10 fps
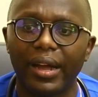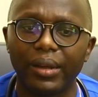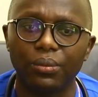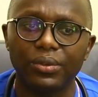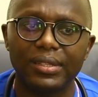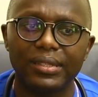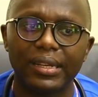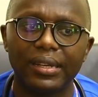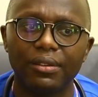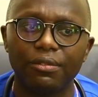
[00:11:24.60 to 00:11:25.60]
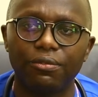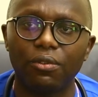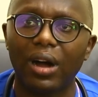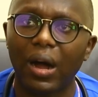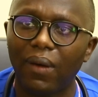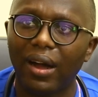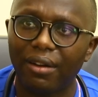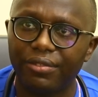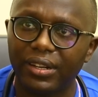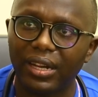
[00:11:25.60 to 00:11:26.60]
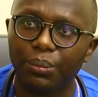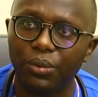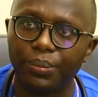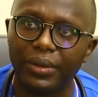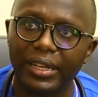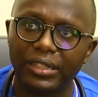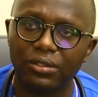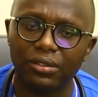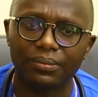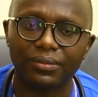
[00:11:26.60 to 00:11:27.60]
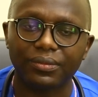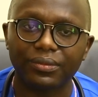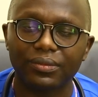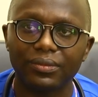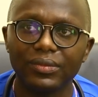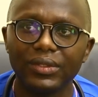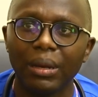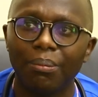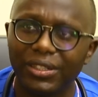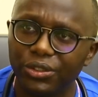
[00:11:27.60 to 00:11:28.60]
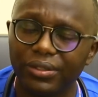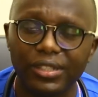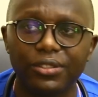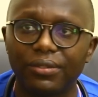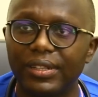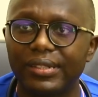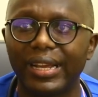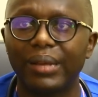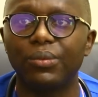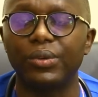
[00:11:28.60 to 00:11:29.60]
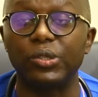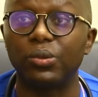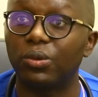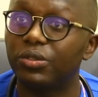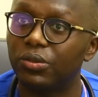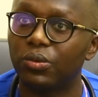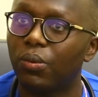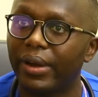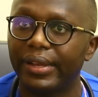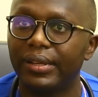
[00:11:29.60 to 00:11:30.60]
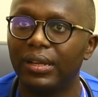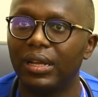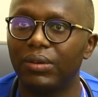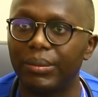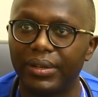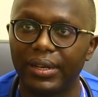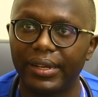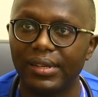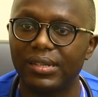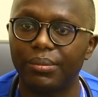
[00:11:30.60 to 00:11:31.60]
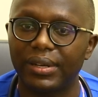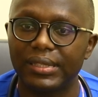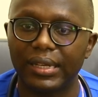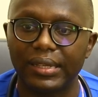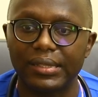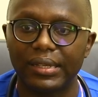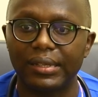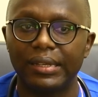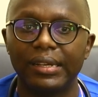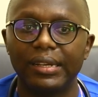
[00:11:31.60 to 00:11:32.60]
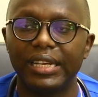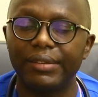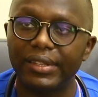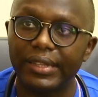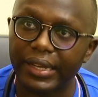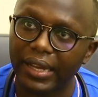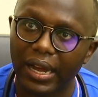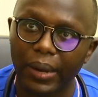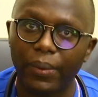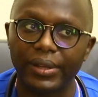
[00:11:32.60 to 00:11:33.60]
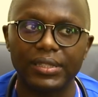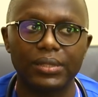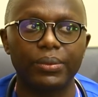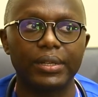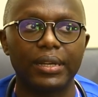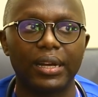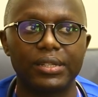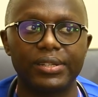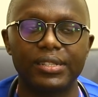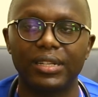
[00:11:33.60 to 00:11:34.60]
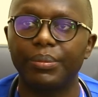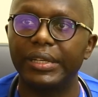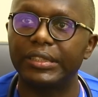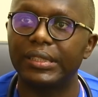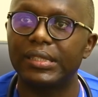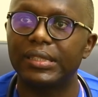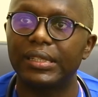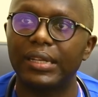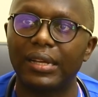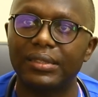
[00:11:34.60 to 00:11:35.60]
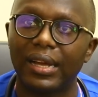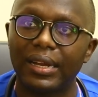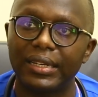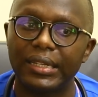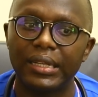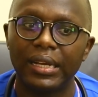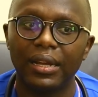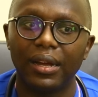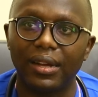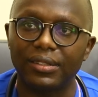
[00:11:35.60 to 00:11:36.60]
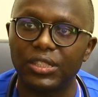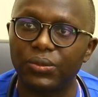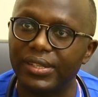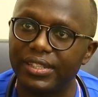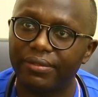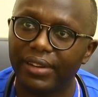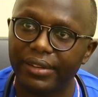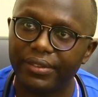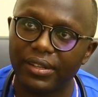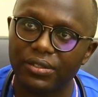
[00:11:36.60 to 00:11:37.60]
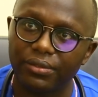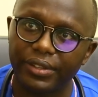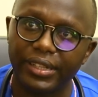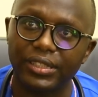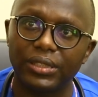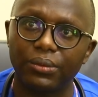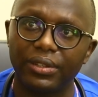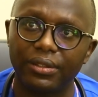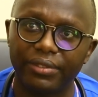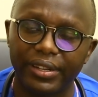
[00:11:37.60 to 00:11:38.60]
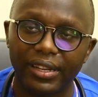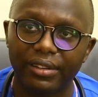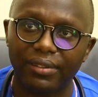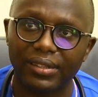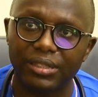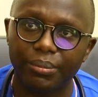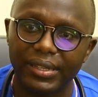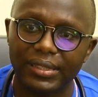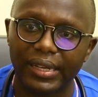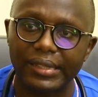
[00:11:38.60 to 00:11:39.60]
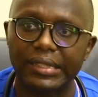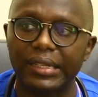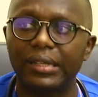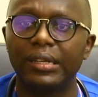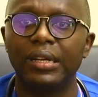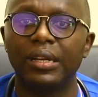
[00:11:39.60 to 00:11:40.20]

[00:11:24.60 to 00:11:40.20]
I would say for our African population, majority of the time we do not know why women are getting breast cancer. Even the young ones, we are treating patients as early as 25 years of age with very advanced breast cancer.